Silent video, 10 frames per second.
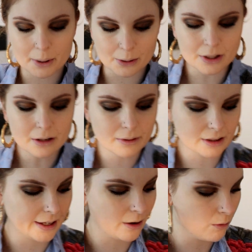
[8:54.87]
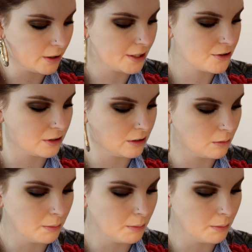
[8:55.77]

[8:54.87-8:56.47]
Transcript: build it with like 1 extra little